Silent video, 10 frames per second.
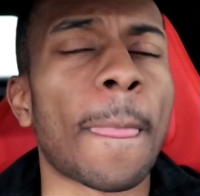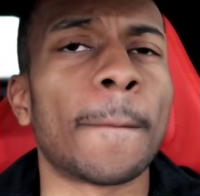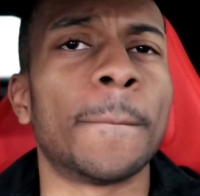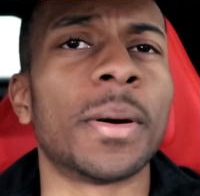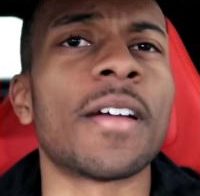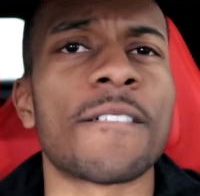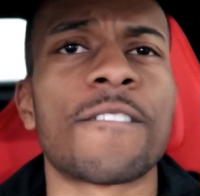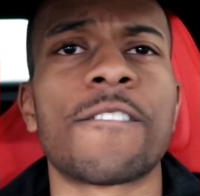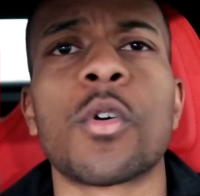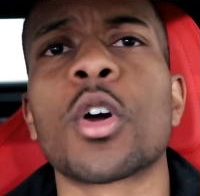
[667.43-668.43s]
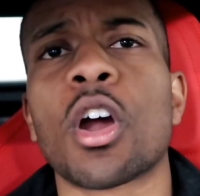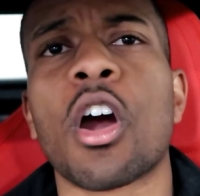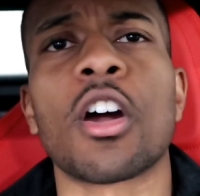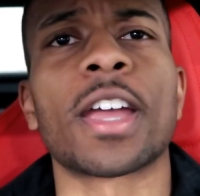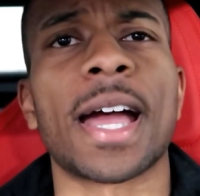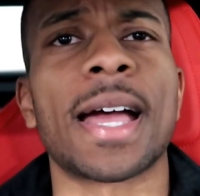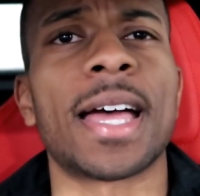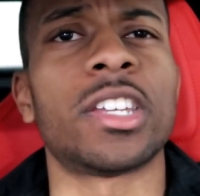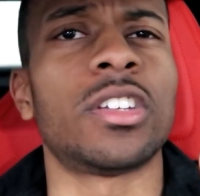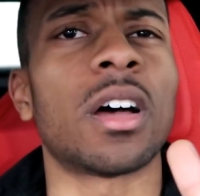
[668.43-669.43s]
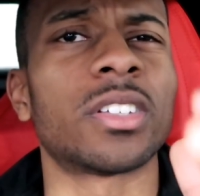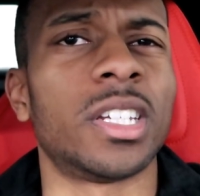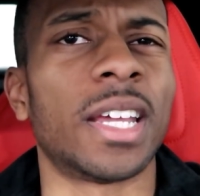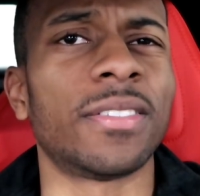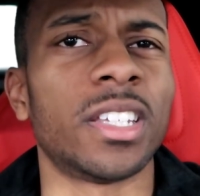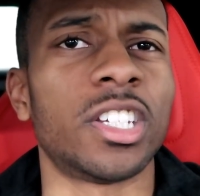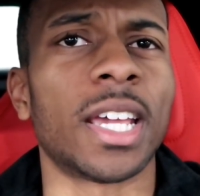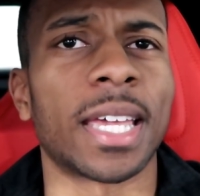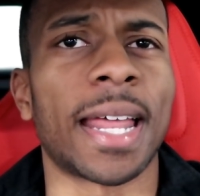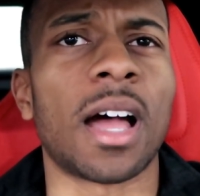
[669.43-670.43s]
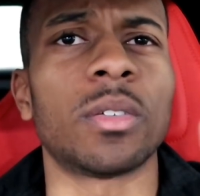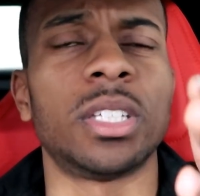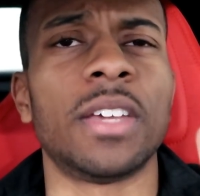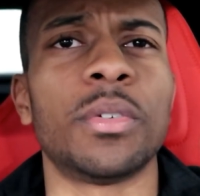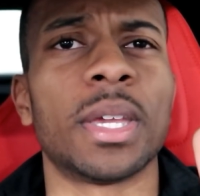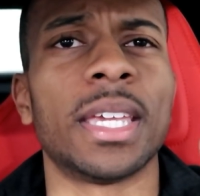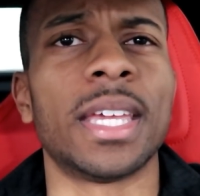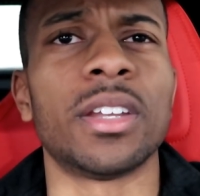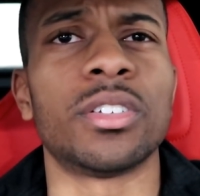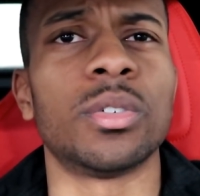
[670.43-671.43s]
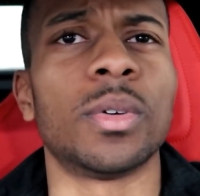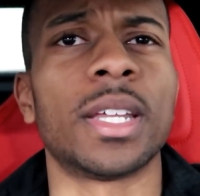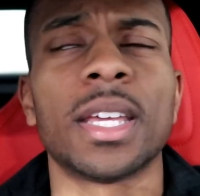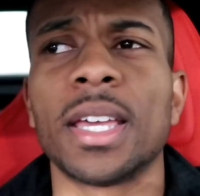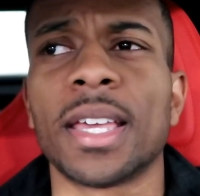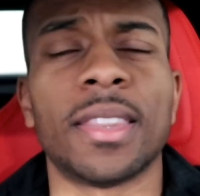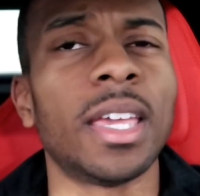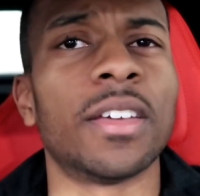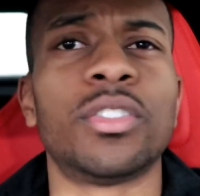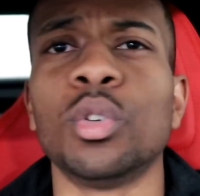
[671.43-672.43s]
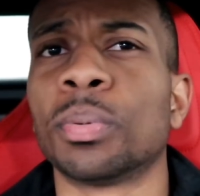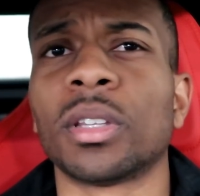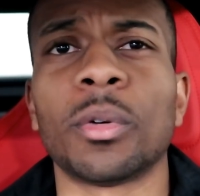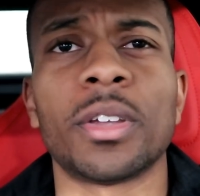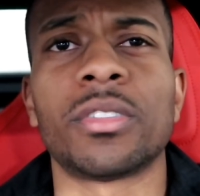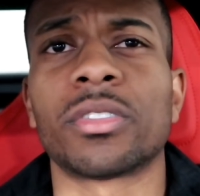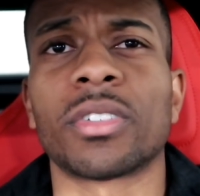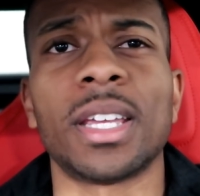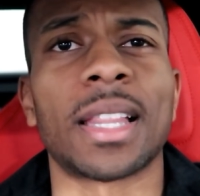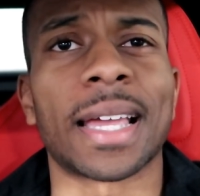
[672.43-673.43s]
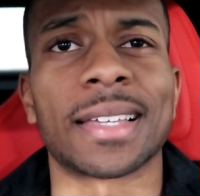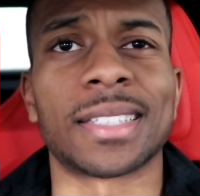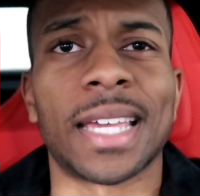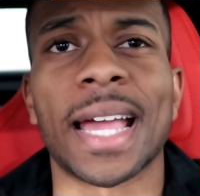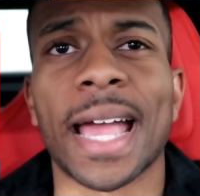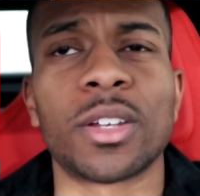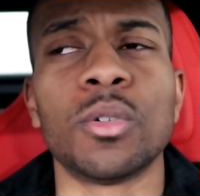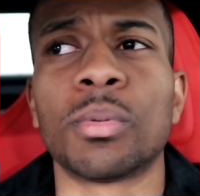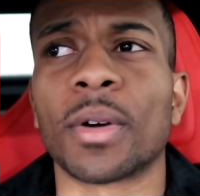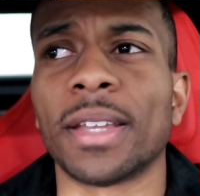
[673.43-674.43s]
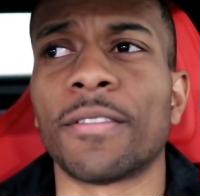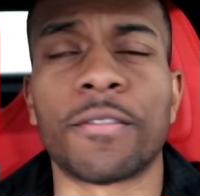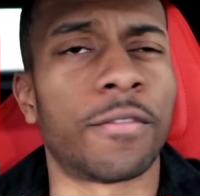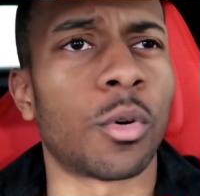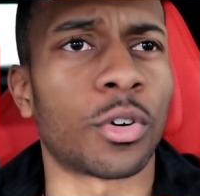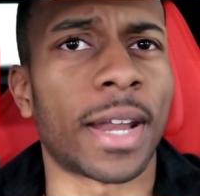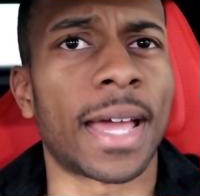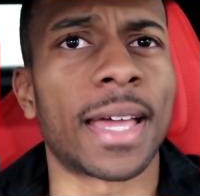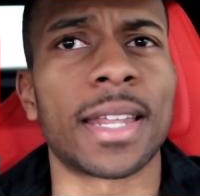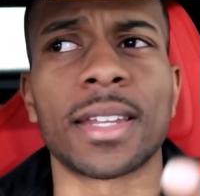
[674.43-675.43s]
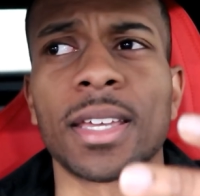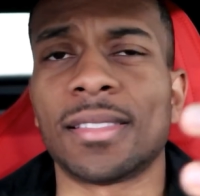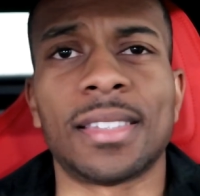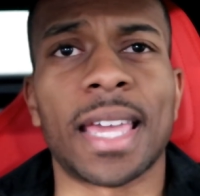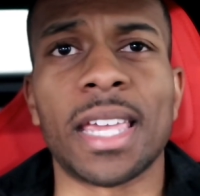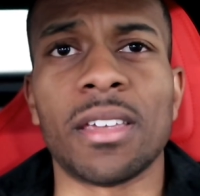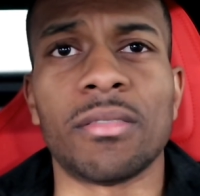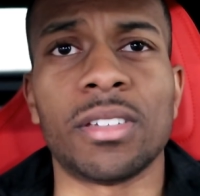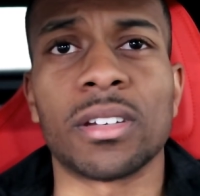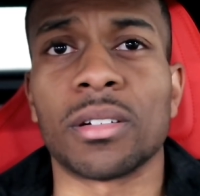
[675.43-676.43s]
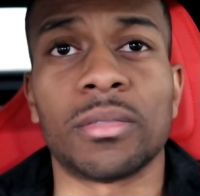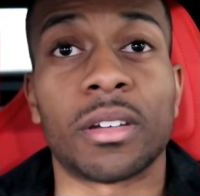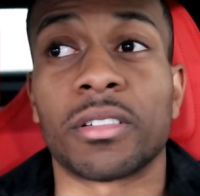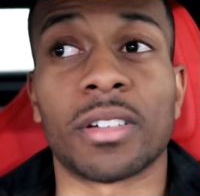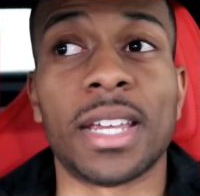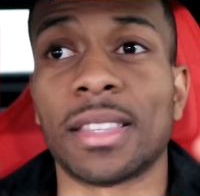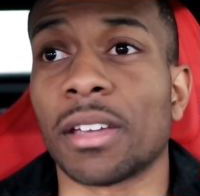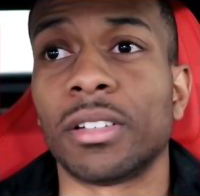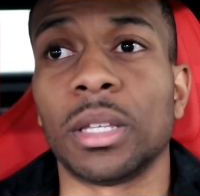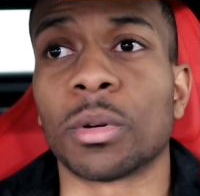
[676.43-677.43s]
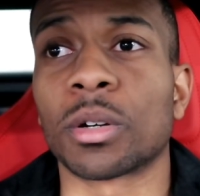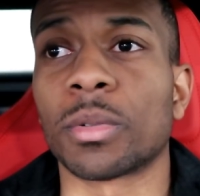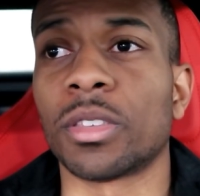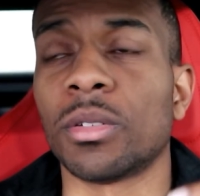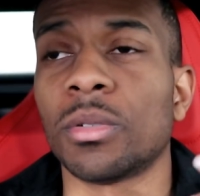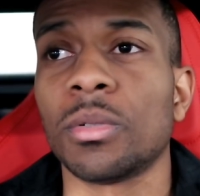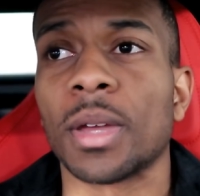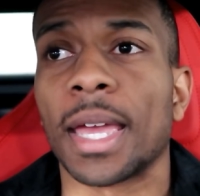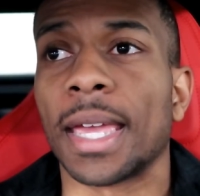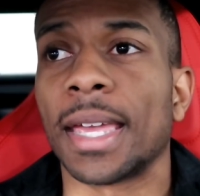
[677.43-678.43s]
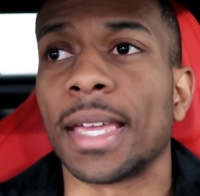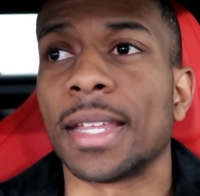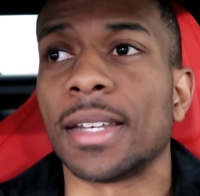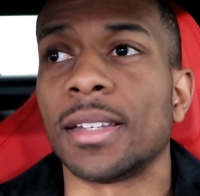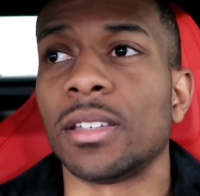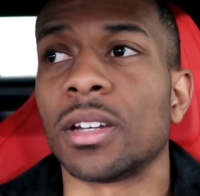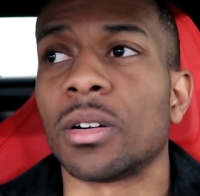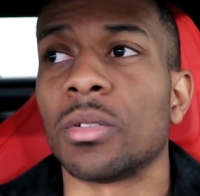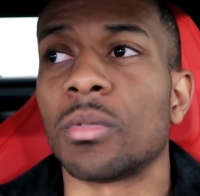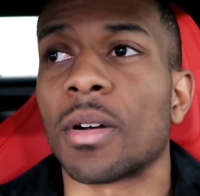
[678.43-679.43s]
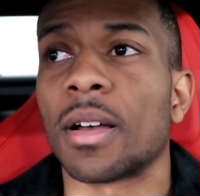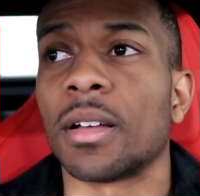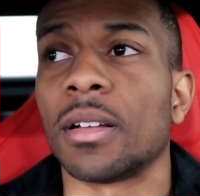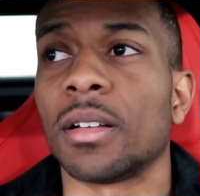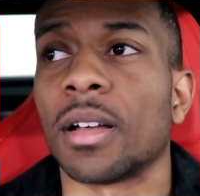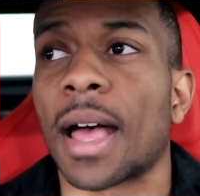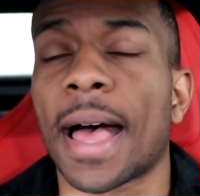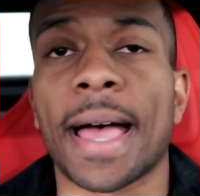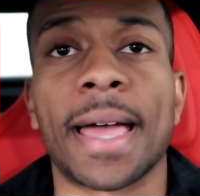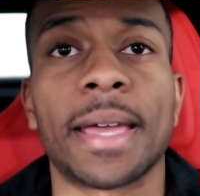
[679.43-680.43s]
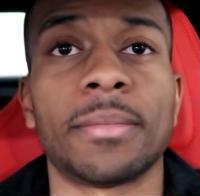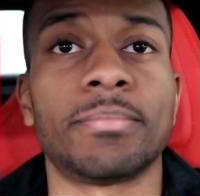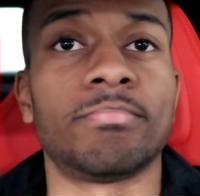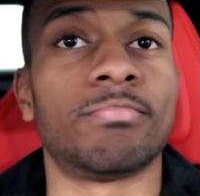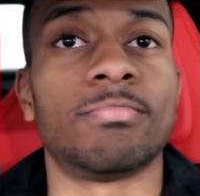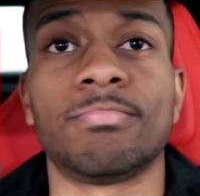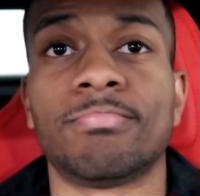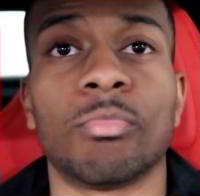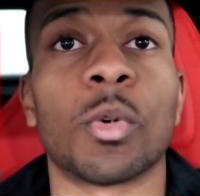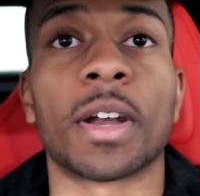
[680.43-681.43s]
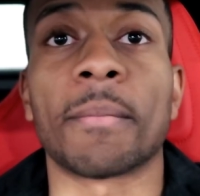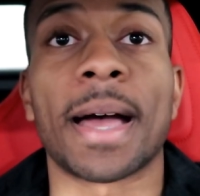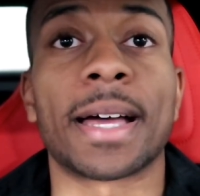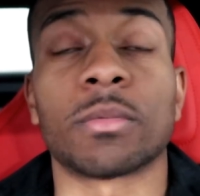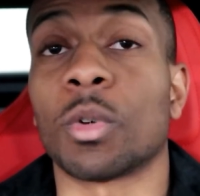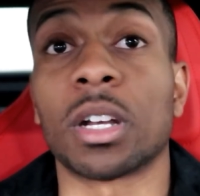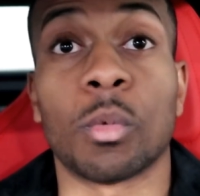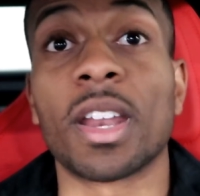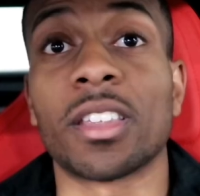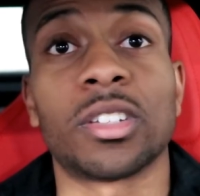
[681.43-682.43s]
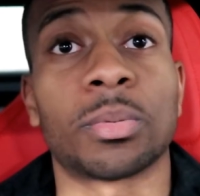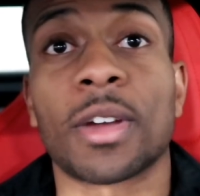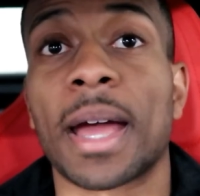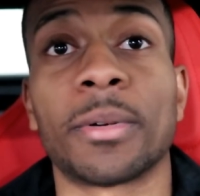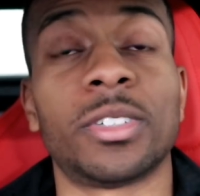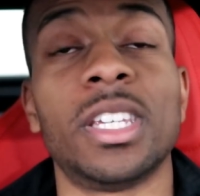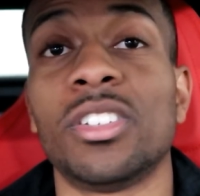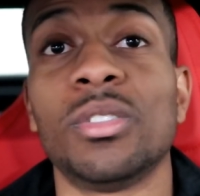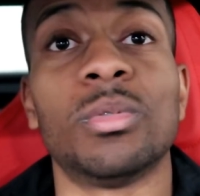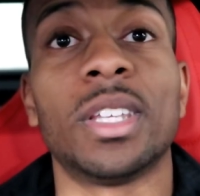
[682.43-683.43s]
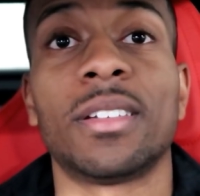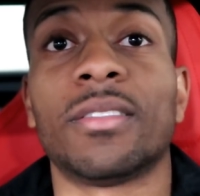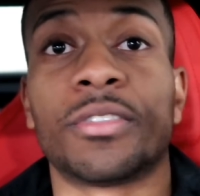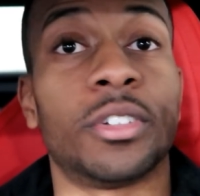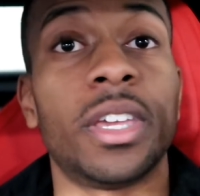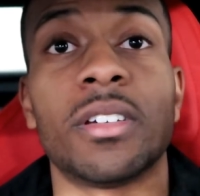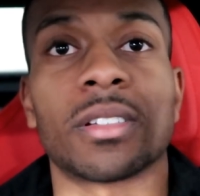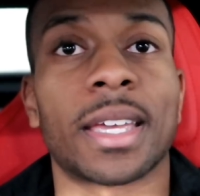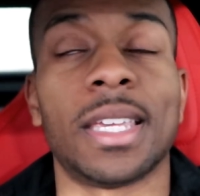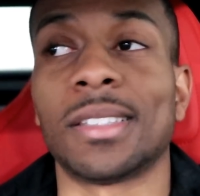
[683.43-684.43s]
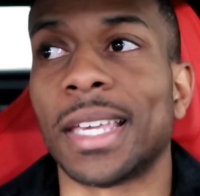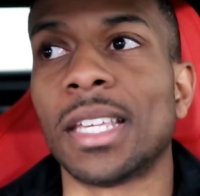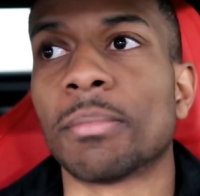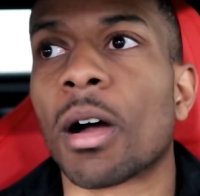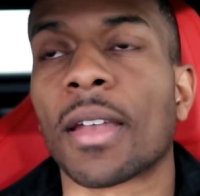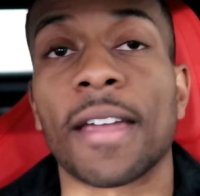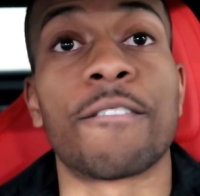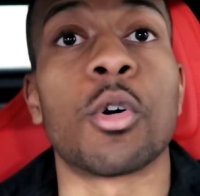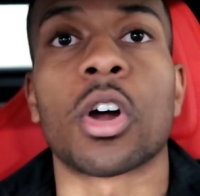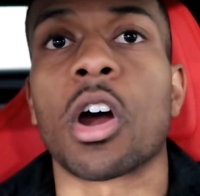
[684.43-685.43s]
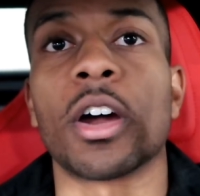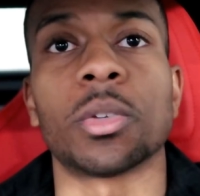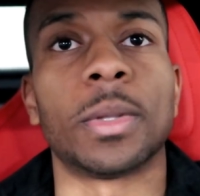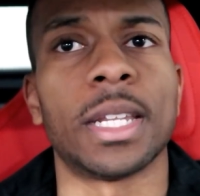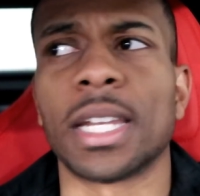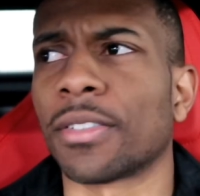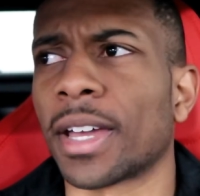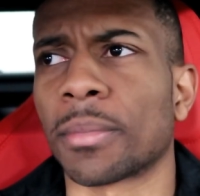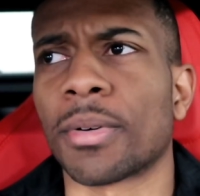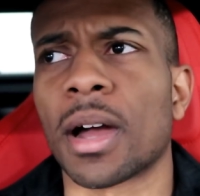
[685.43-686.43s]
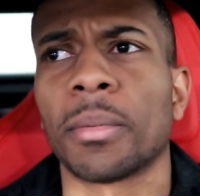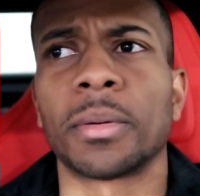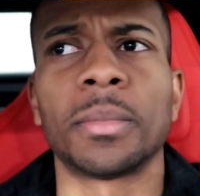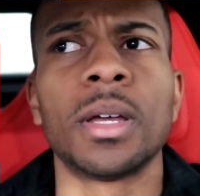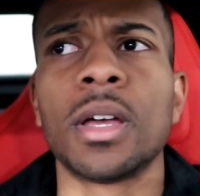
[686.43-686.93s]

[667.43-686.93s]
But for car guys, y'all should definitely check it out, see if you can get into it. They give super low interest rate. Like I say, I got 2.49. They, you know, they're great. They really work with you. And, you know, one of the subscribers, he's used it for a year. Like he said, he's bought like 4 cars with it, never had a problem.